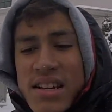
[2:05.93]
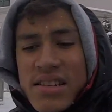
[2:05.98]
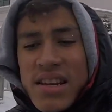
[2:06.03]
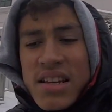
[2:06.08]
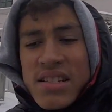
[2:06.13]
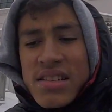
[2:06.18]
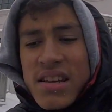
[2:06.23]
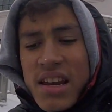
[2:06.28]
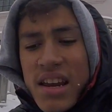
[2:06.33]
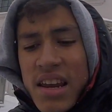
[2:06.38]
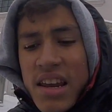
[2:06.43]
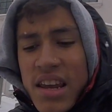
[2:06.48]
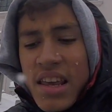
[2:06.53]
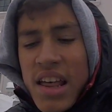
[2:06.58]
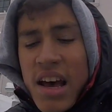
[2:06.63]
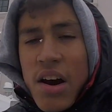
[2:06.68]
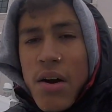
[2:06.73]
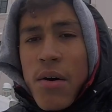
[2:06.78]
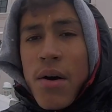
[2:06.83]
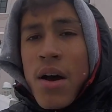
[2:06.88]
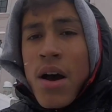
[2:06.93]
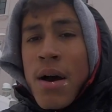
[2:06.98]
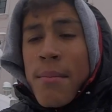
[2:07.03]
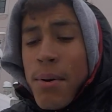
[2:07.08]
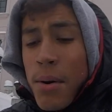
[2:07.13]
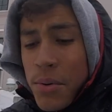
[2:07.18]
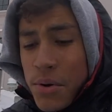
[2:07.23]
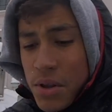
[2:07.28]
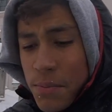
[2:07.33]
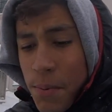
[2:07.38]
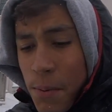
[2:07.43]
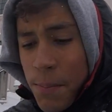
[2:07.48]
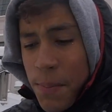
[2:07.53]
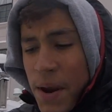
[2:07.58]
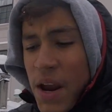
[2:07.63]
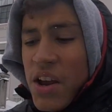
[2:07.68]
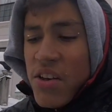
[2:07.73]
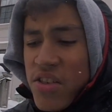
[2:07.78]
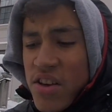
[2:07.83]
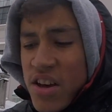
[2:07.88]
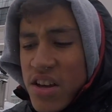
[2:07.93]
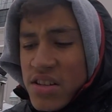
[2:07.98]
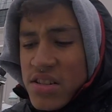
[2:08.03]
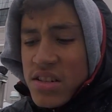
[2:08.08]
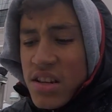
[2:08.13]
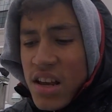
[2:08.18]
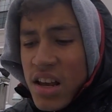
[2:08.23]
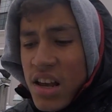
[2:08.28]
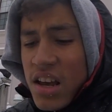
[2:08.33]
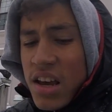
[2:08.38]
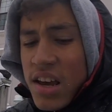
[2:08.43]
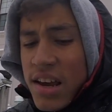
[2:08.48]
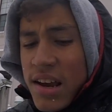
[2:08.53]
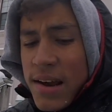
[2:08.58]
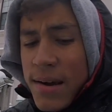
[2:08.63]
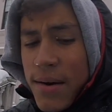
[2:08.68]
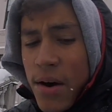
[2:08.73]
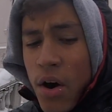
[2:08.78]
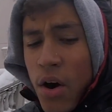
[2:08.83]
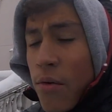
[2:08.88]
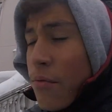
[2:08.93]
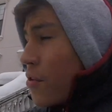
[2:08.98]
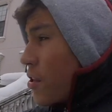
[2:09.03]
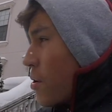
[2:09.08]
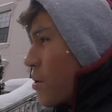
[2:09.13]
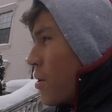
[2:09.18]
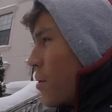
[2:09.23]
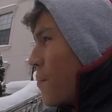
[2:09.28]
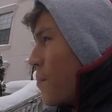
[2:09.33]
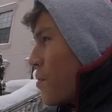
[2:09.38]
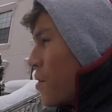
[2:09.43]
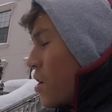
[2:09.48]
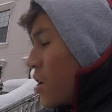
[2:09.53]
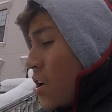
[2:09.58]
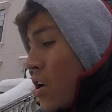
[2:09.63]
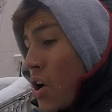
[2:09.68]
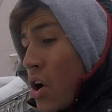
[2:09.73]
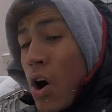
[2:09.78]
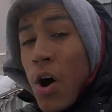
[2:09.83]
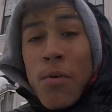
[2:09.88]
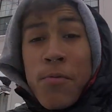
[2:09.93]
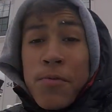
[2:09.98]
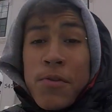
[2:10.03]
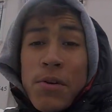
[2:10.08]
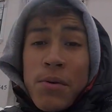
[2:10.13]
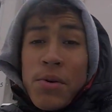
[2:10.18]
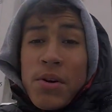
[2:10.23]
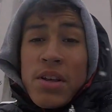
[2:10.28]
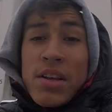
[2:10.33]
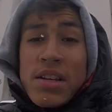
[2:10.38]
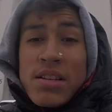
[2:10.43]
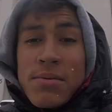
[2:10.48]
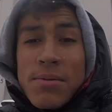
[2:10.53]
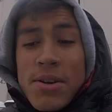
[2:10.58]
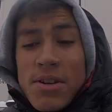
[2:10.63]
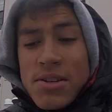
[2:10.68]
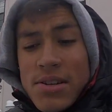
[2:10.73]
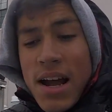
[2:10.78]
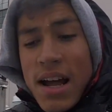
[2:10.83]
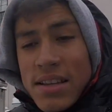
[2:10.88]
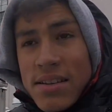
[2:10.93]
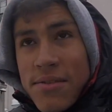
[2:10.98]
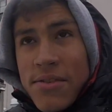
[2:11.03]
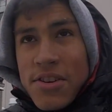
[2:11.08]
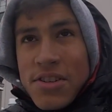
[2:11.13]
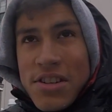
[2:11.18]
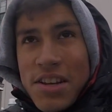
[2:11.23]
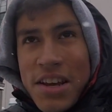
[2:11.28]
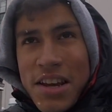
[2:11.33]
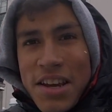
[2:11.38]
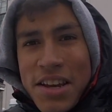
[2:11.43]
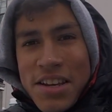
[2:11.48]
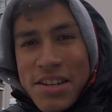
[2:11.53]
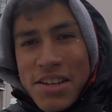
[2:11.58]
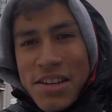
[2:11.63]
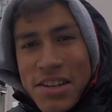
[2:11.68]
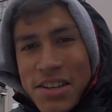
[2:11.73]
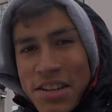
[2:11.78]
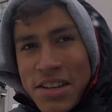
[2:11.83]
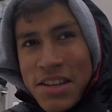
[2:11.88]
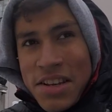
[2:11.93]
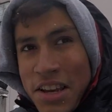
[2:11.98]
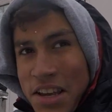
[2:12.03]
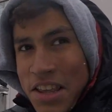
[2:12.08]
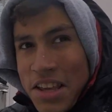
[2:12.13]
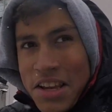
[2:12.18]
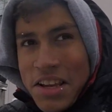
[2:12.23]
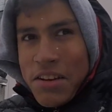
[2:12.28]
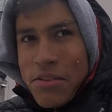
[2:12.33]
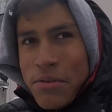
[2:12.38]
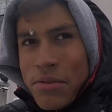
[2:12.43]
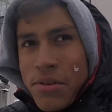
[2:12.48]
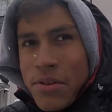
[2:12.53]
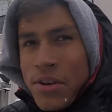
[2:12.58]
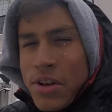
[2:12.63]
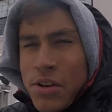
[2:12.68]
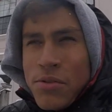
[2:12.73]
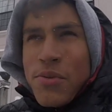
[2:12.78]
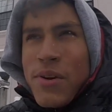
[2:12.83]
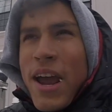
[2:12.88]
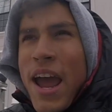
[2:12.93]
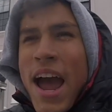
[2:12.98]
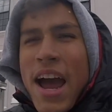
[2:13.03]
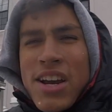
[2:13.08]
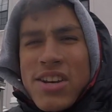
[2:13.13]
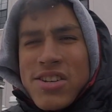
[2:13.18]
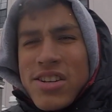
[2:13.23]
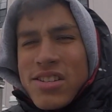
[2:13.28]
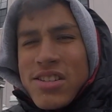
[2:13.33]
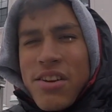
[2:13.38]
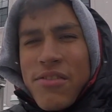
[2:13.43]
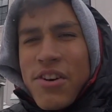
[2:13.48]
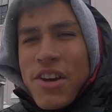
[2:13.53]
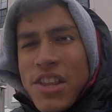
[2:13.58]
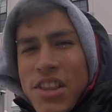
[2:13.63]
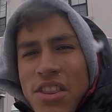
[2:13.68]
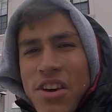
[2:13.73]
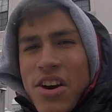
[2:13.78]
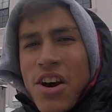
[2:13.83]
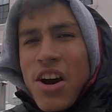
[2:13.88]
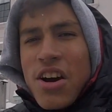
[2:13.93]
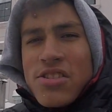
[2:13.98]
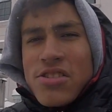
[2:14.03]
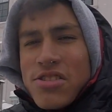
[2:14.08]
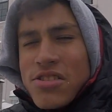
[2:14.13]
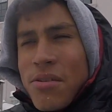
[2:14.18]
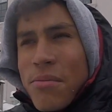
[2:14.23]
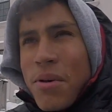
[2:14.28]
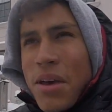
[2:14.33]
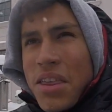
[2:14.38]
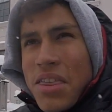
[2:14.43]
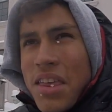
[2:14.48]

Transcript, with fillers: Isaiah's digging it out. But we're gonna prepare this, and hopefully, hopefully we're gonna get some good shots of us like getting good reactions of hitting the cars or something like